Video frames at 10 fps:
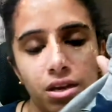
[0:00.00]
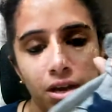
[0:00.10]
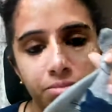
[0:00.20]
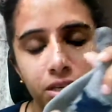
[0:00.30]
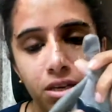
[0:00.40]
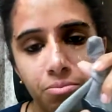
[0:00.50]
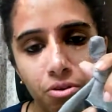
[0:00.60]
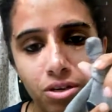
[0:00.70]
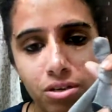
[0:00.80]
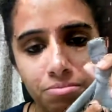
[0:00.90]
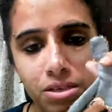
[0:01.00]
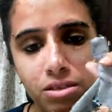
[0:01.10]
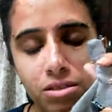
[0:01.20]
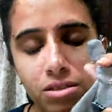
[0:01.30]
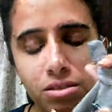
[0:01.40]
I'm thinking about it. But
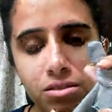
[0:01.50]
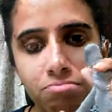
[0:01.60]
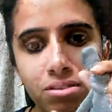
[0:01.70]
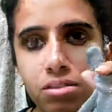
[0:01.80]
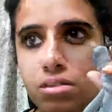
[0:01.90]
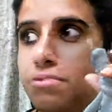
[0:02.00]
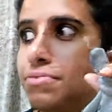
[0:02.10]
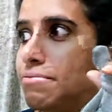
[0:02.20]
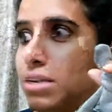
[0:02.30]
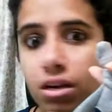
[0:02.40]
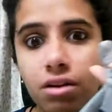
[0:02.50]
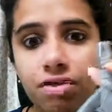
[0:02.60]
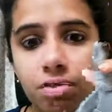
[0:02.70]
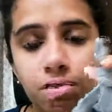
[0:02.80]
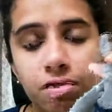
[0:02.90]
this is with the Fevicryl
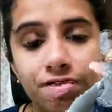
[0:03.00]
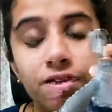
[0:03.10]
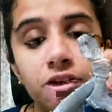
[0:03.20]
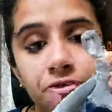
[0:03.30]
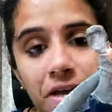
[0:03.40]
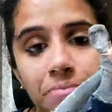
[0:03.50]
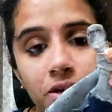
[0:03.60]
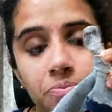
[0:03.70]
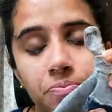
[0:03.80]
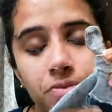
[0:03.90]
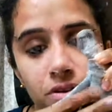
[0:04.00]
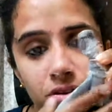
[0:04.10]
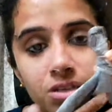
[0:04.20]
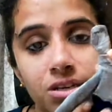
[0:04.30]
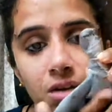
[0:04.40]
fabric
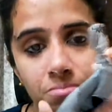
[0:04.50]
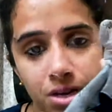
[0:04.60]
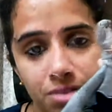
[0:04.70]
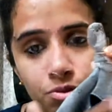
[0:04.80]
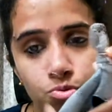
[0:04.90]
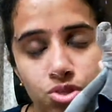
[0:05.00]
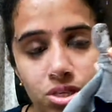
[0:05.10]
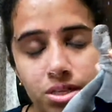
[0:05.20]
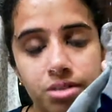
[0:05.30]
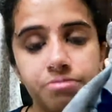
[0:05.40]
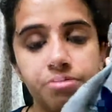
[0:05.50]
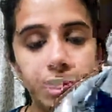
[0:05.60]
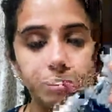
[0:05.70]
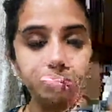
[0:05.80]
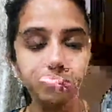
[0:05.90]
gum. I have used it here. Okay.